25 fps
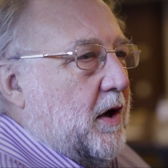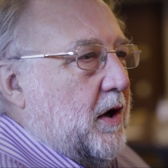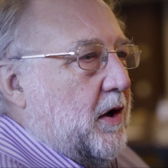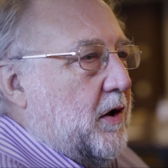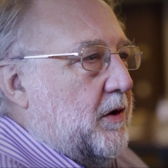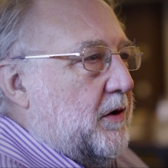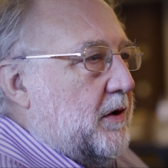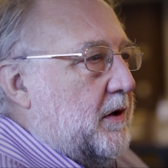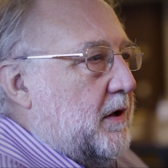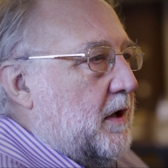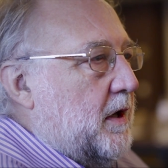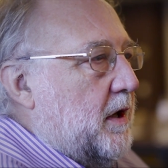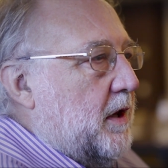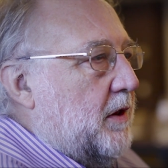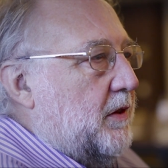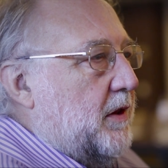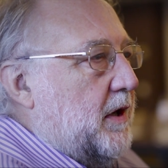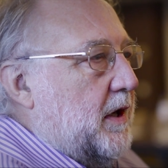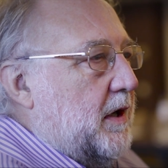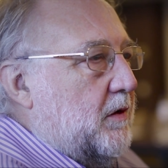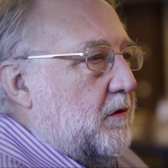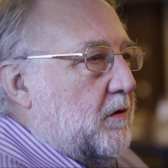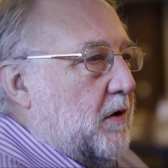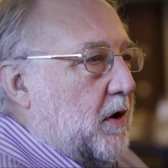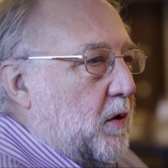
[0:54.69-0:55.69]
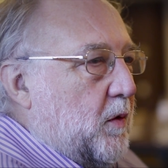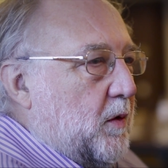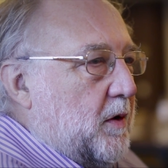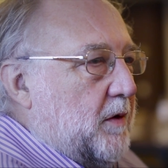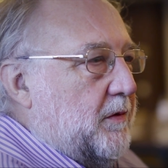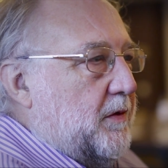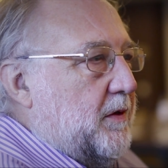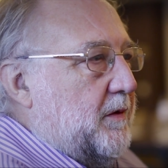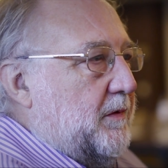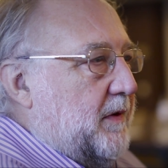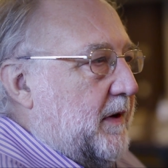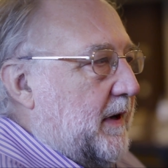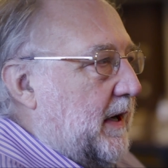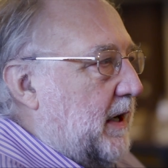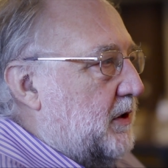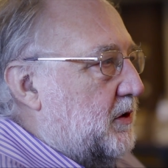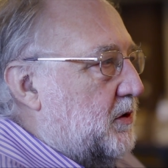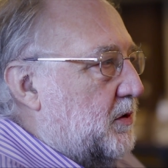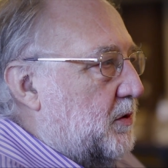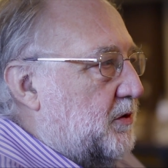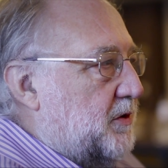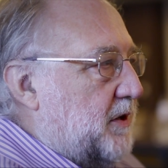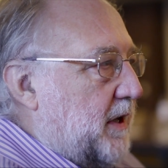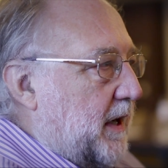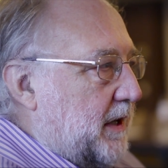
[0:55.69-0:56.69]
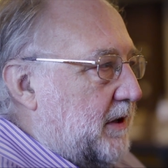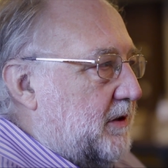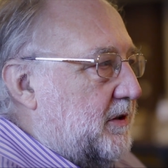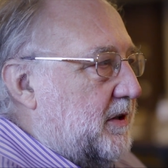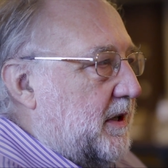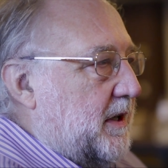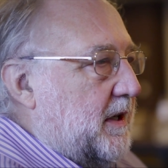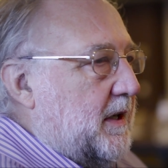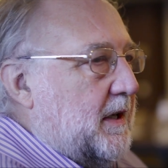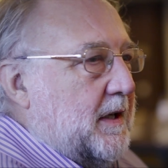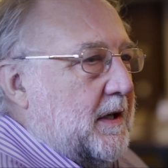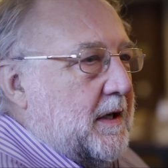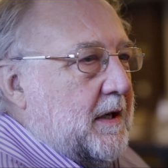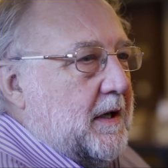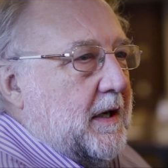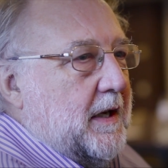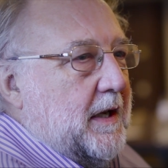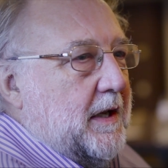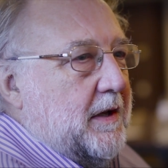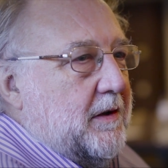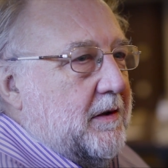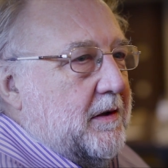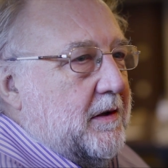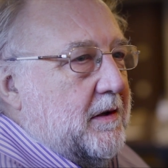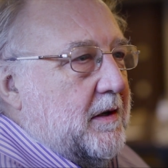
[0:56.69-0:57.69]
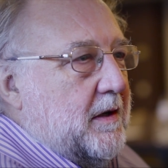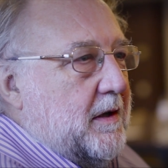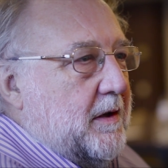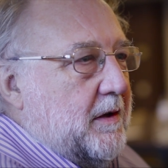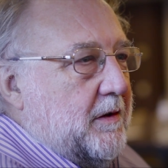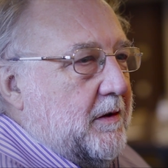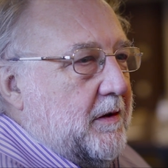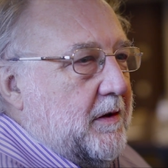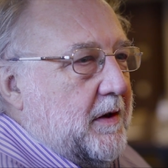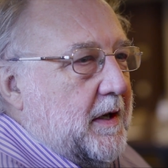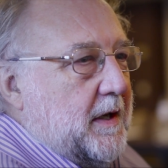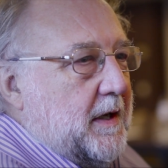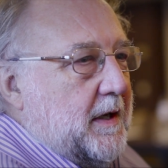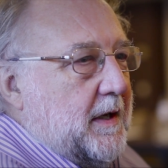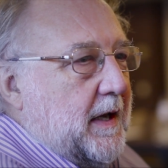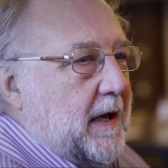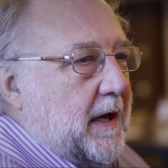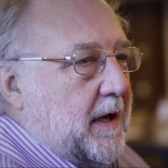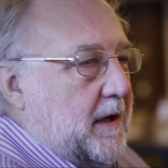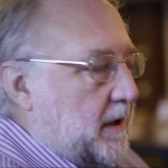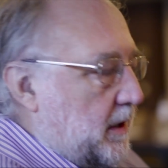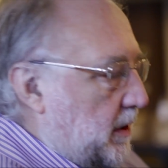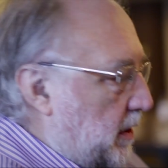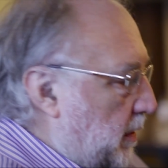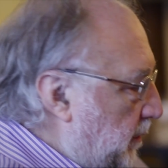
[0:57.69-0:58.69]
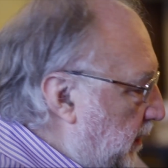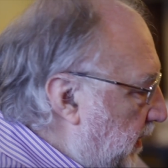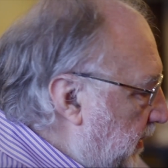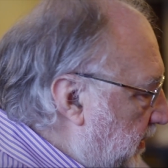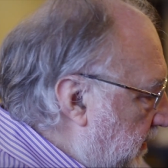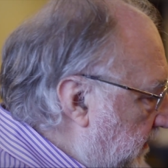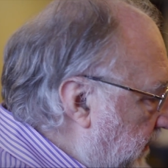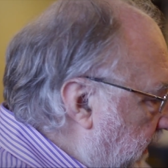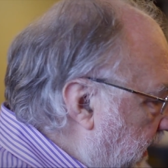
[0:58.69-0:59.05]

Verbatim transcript: on the role of the financial sector in the economic